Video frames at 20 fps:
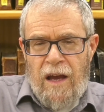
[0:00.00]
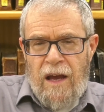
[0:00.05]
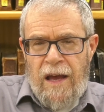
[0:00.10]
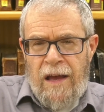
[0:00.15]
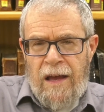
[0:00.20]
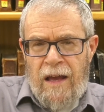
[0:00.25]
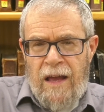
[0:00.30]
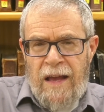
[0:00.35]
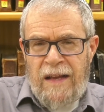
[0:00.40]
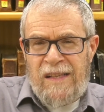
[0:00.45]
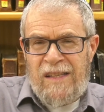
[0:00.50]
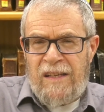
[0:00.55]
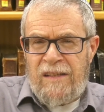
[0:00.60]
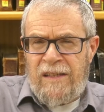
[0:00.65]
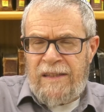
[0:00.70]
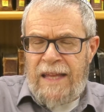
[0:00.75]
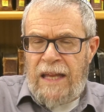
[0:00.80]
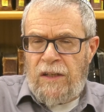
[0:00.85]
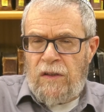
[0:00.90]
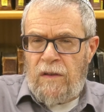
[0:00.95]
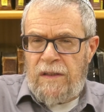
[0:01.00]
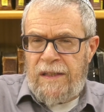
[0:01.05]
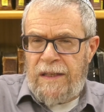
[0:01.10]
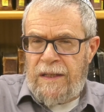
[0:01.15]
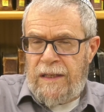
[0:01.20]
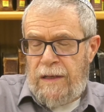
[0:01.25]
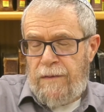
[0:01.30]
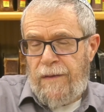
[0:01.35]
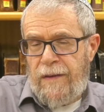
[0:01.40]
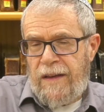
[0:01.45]
existential
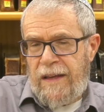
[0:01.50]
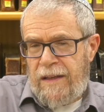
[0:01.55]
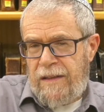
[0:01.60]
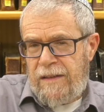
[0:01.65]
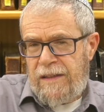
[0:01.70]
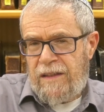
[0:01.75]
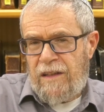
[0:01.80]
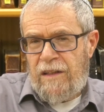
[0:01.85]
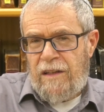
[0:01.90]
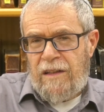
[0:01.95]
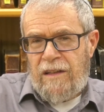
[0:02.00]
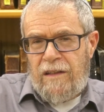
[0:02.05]
significance